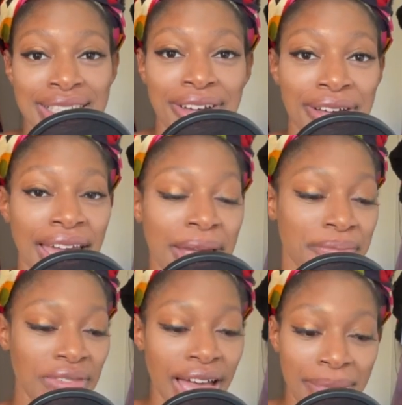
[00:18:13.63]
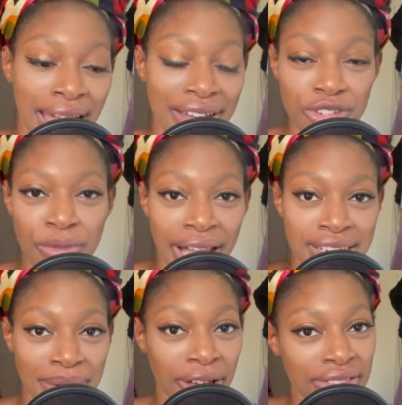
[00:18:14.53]
Okay. I might have to
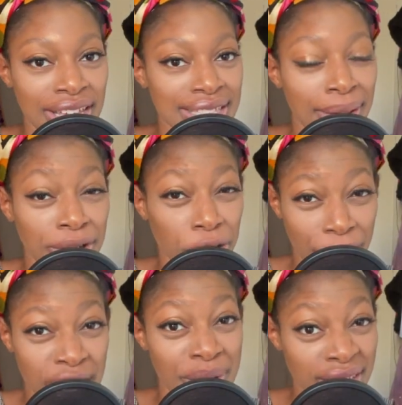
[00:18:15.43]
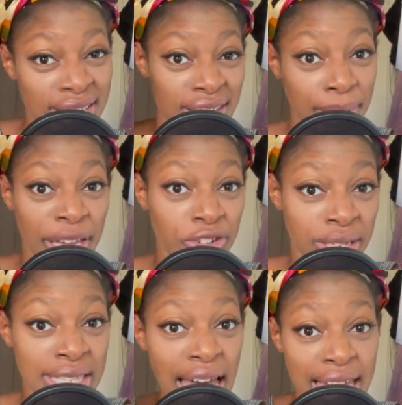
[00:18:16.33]
rant about this. I'm gonna go rant about this on the
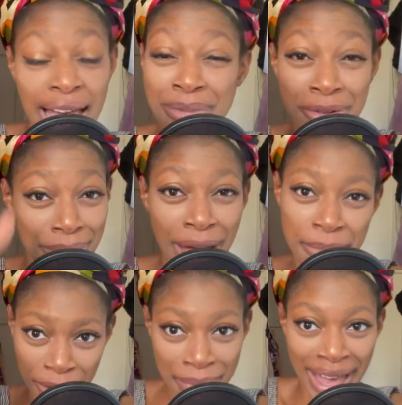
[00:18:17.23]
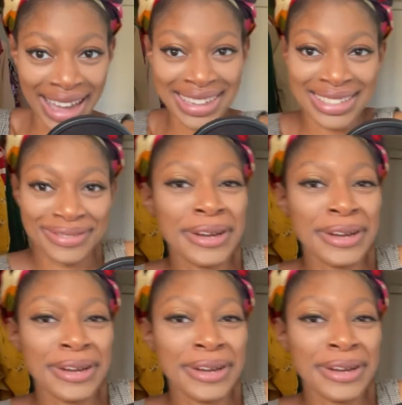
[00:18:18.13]
Patreon side. I'll be right back.